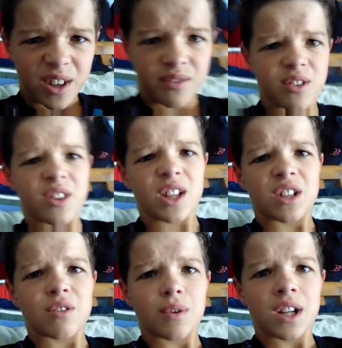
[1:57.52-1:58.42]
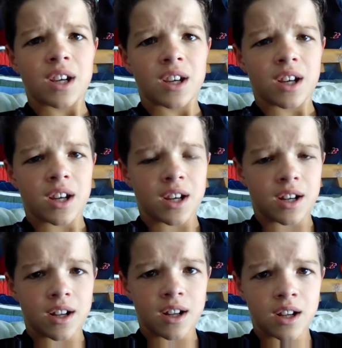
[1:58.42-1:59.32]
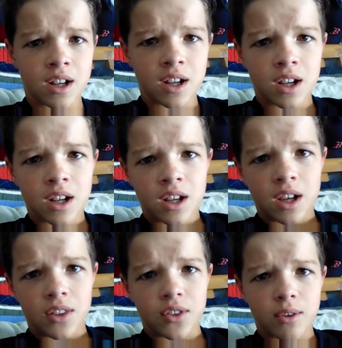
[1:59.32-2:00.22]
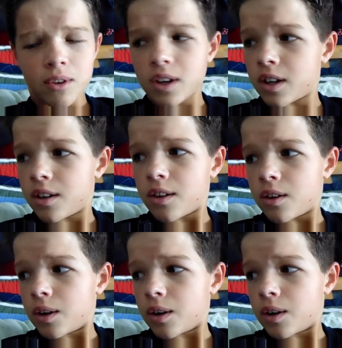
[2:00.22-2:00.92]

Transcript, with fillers: after all that sweating, and I think we're going to